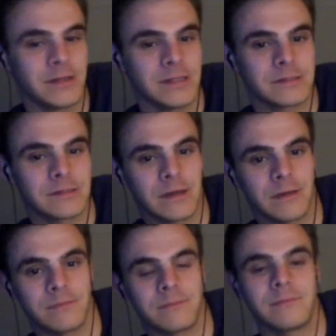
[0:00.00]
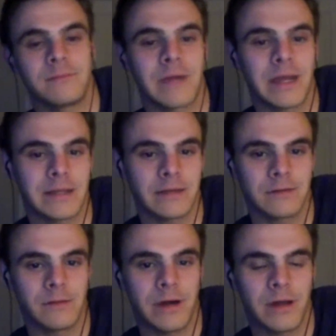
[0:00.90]
needs to come back down
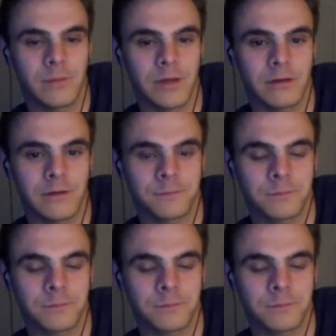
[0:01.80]
to the bottom at all?